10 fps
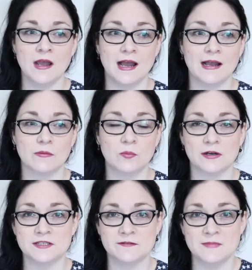
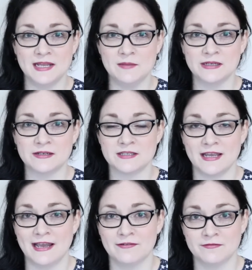Whereas for me, because I
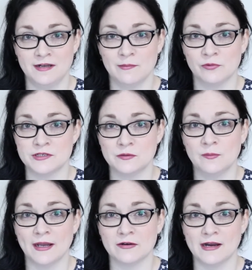have an Aboriginal
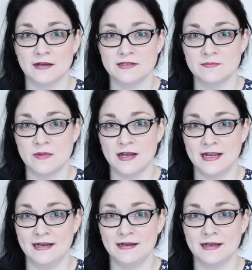background in
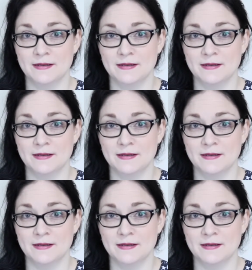my